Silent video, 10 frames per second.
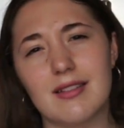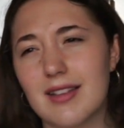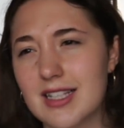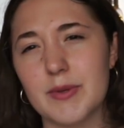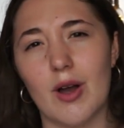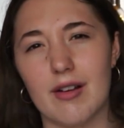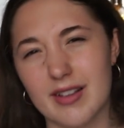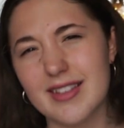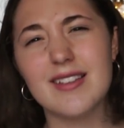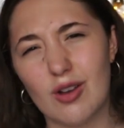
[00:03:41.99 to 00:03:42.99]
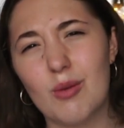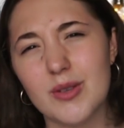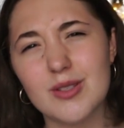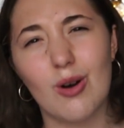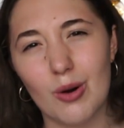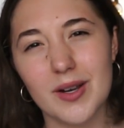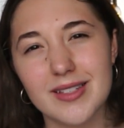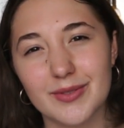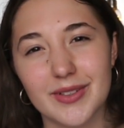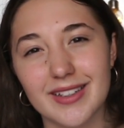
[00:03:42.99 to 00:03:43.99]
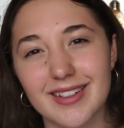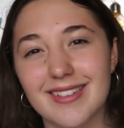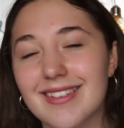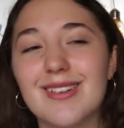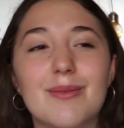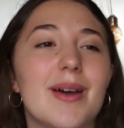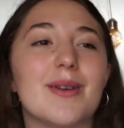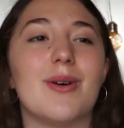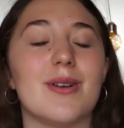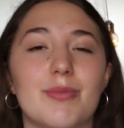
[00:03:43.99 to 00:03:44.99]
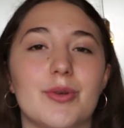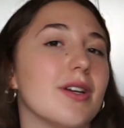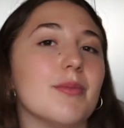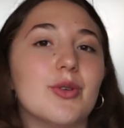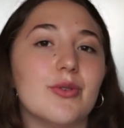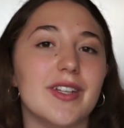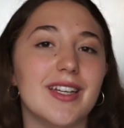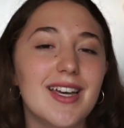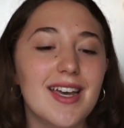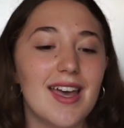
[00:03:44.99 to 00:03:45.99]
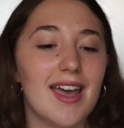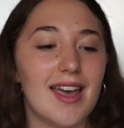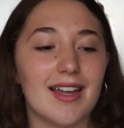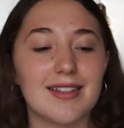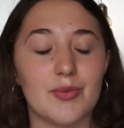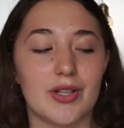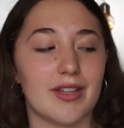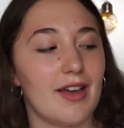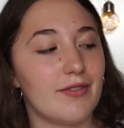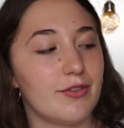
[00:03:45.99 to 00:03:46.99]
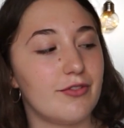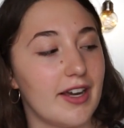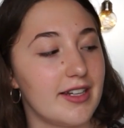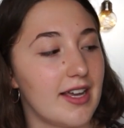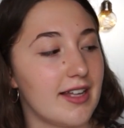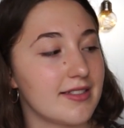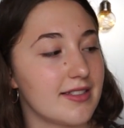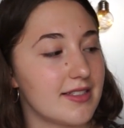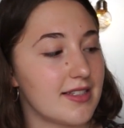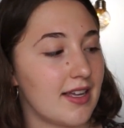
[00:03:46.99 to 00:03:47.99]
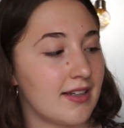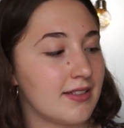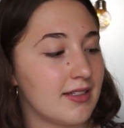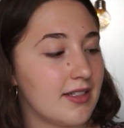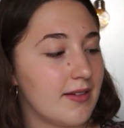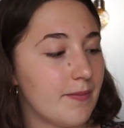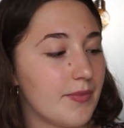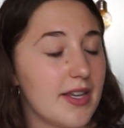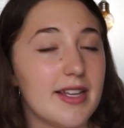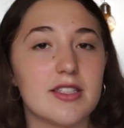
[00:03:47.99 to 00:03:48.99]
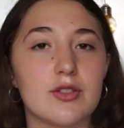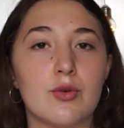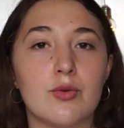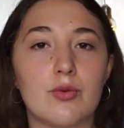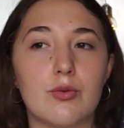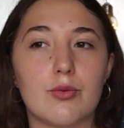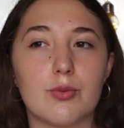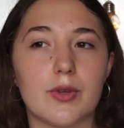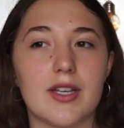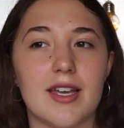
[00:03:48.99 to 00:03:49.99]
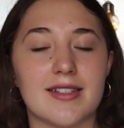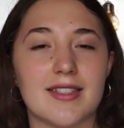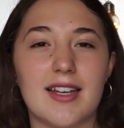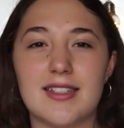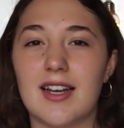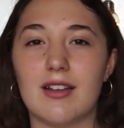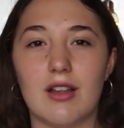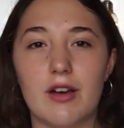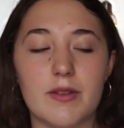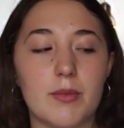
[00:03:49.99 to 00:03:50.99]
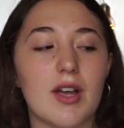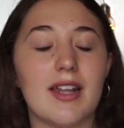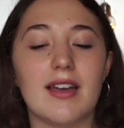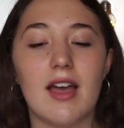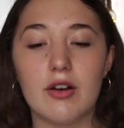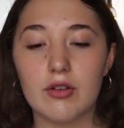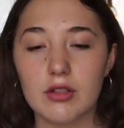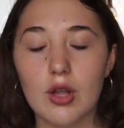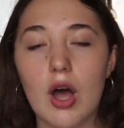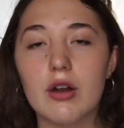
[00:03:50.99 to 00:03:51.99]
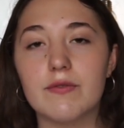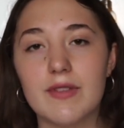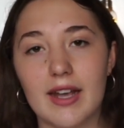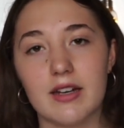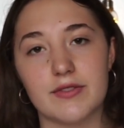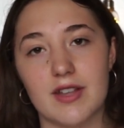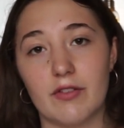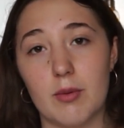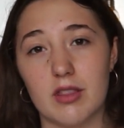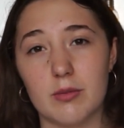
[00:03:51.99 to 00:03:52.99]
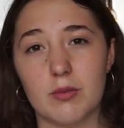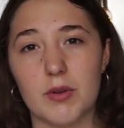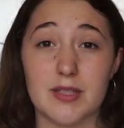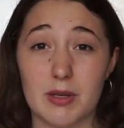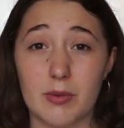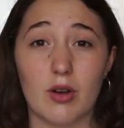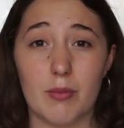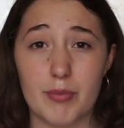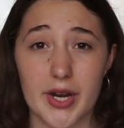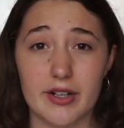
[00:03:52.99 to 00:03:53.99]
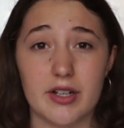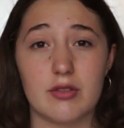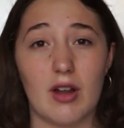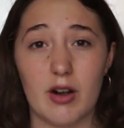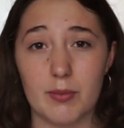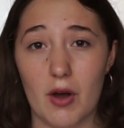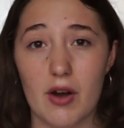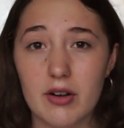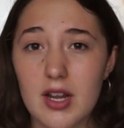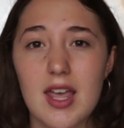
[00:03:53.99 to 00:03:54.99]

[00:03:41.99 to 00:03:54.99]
Let's be honest, there's almost always a villain, no matter what, a book, a movie, and well, they have to fight against this, and it's really exciting. I love the book, and I had a lot of negative stuff about the book because people compared it to Harry Potter